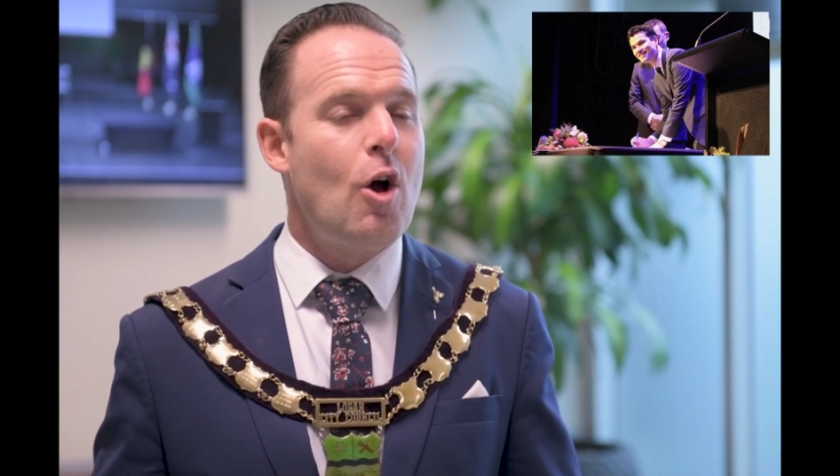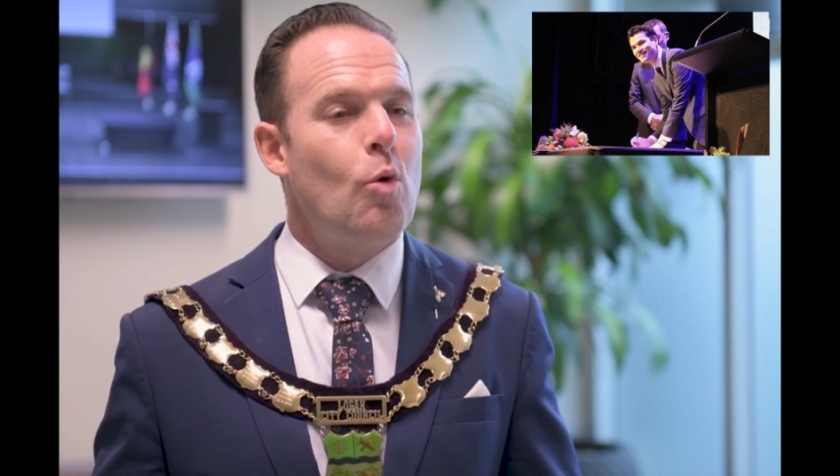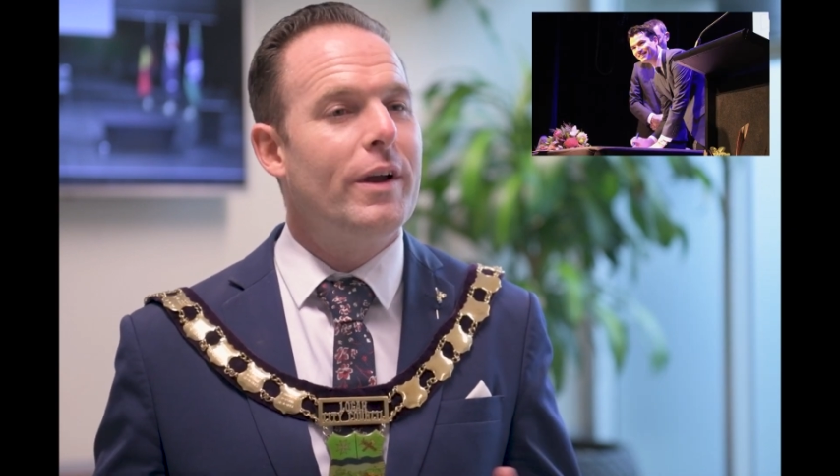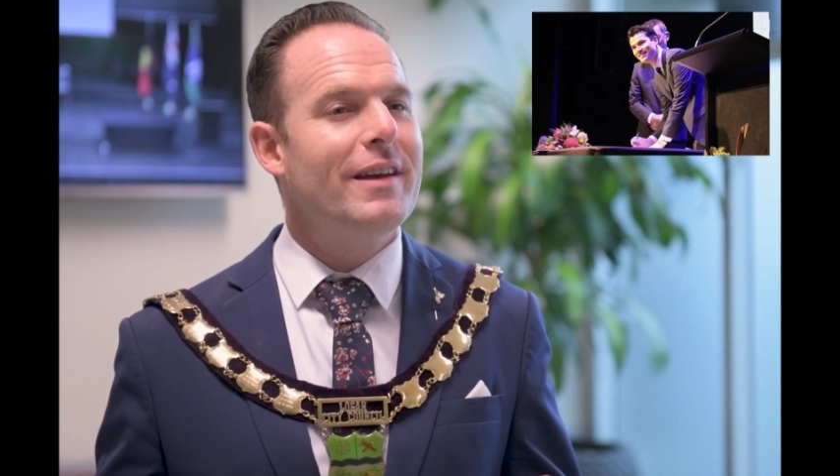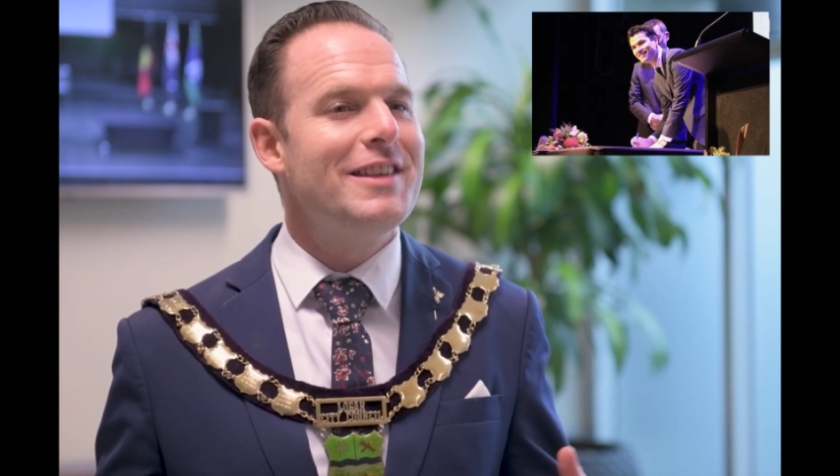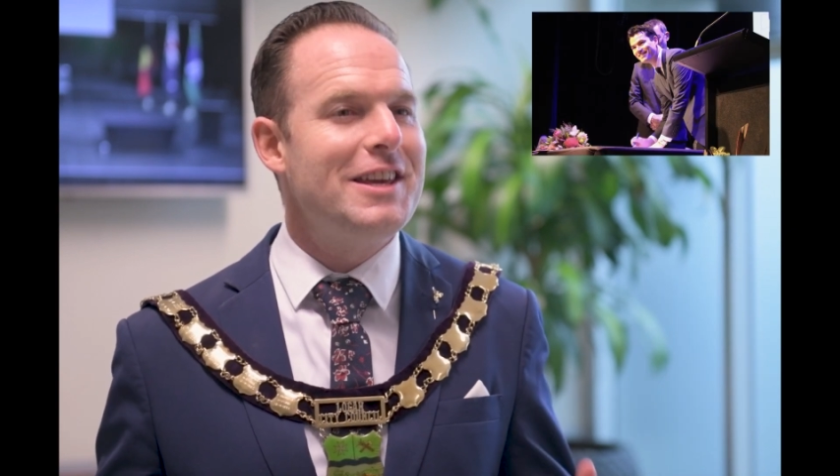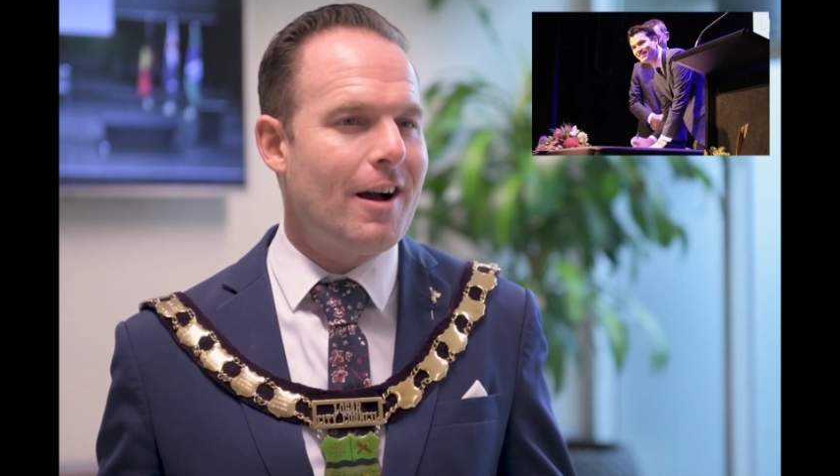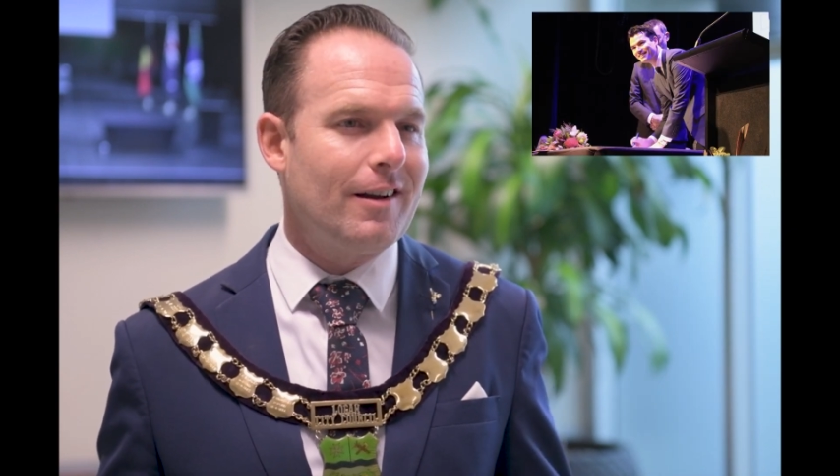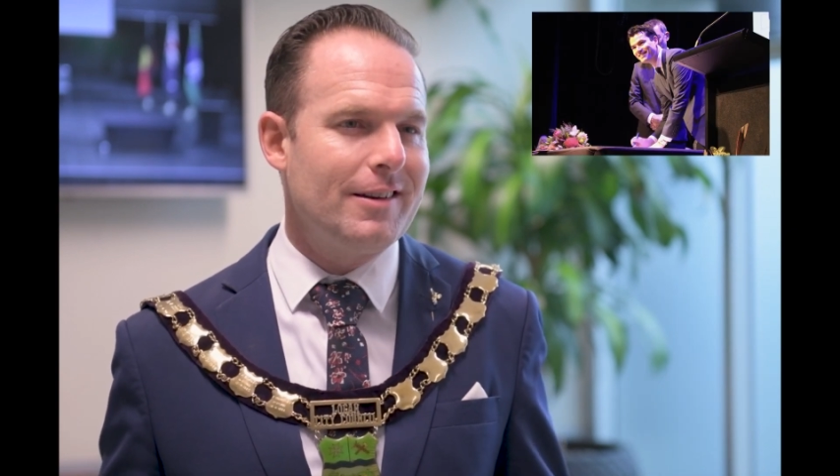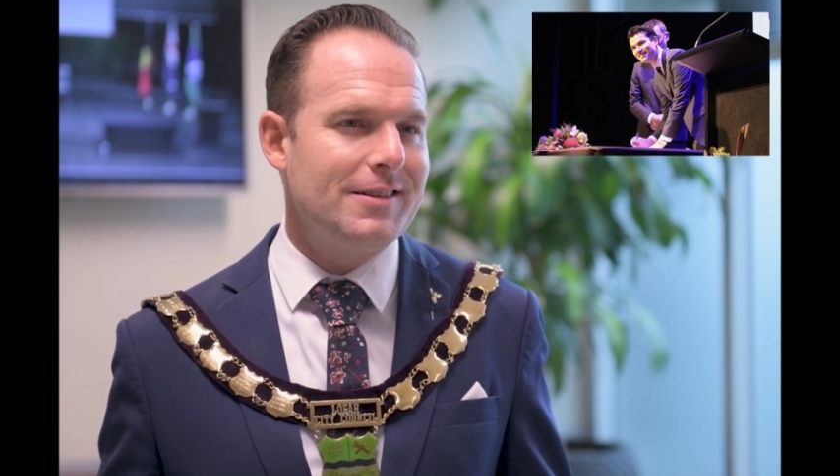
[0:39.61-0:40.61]
We are the
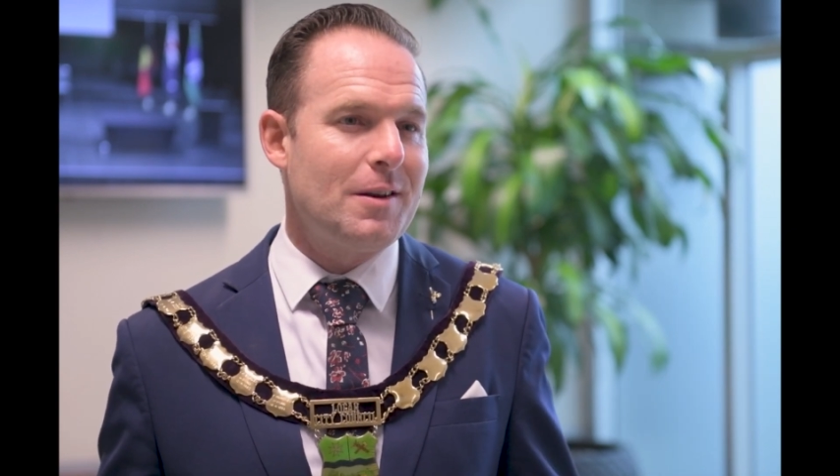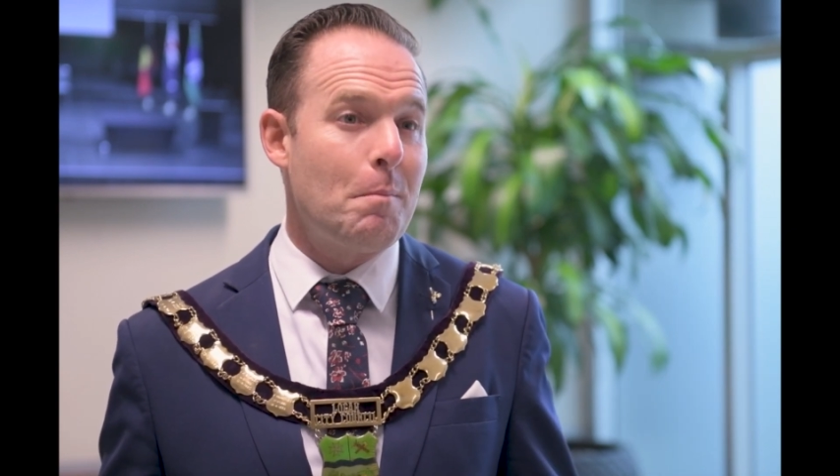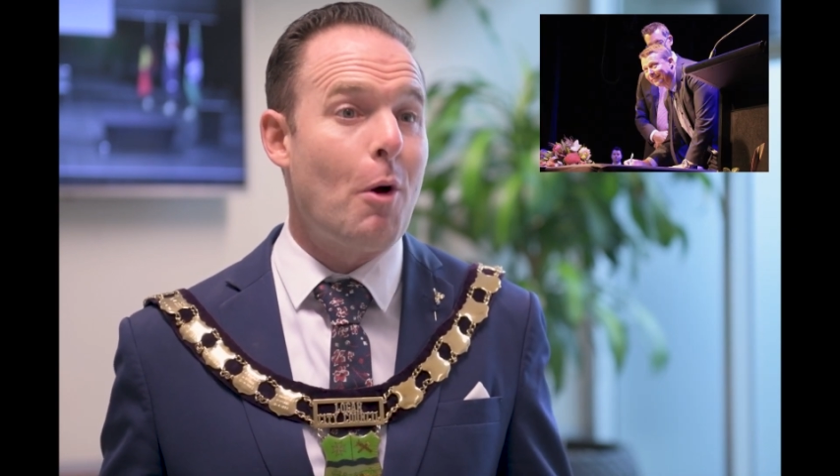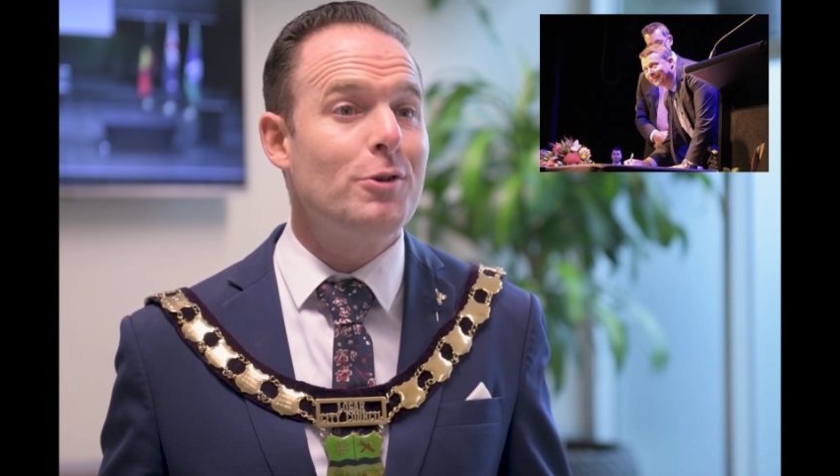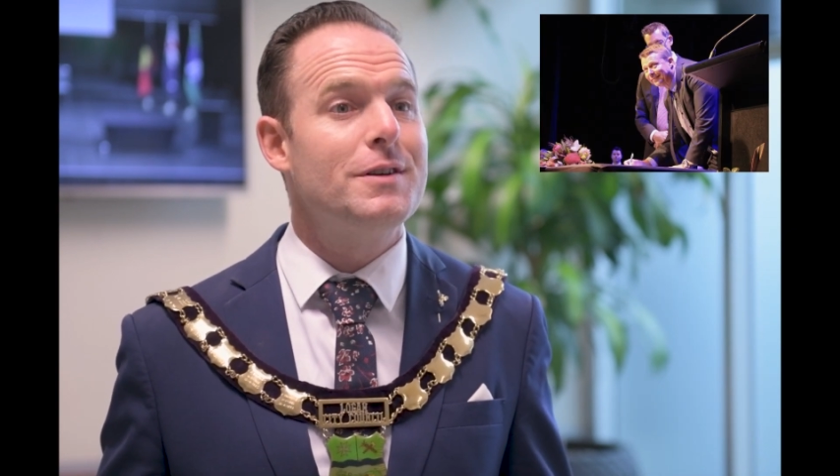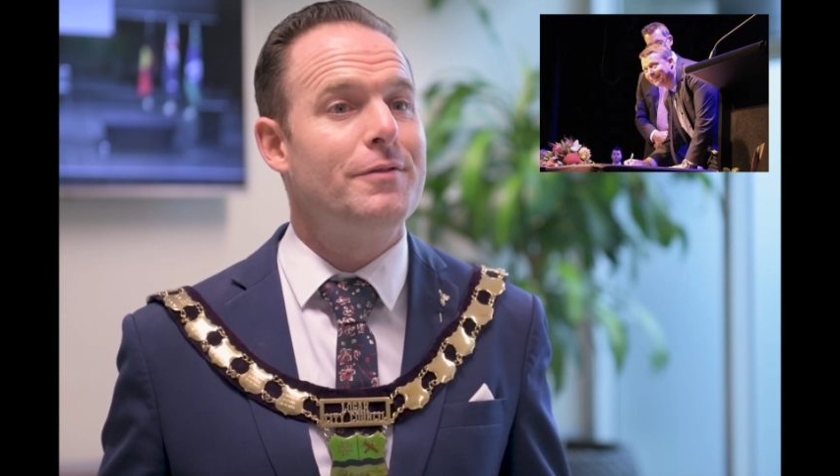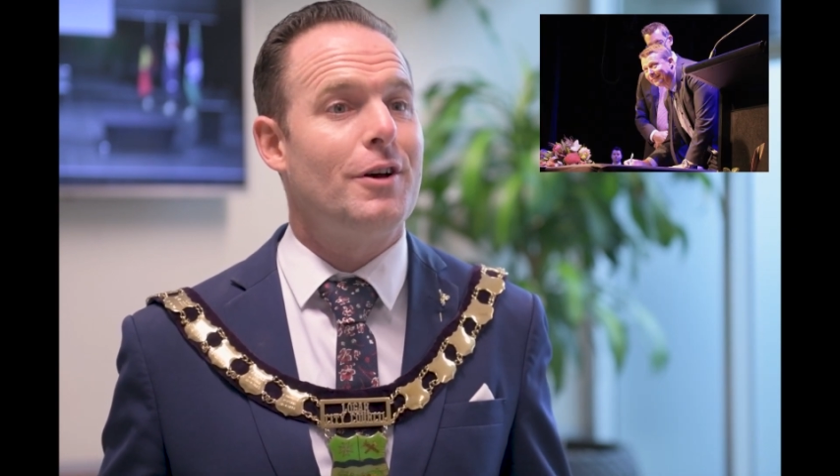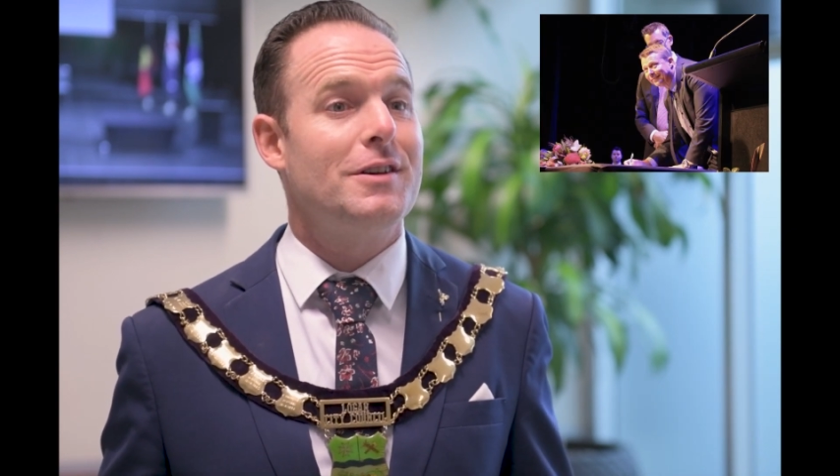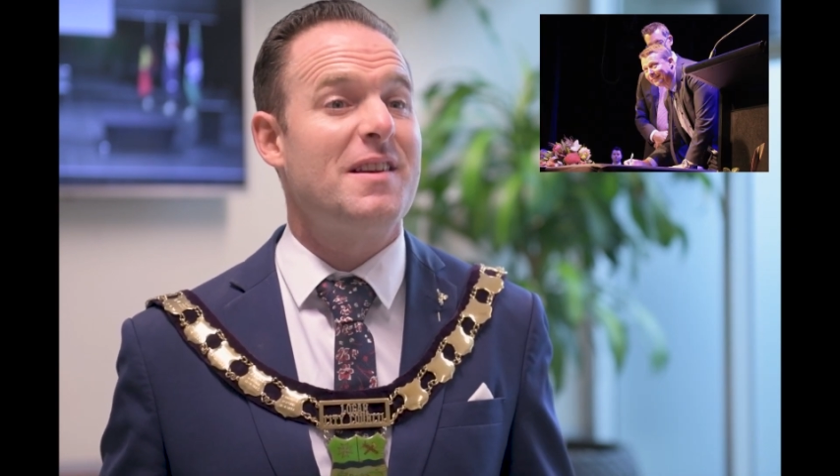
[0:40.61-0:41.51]
youngest, most diverse,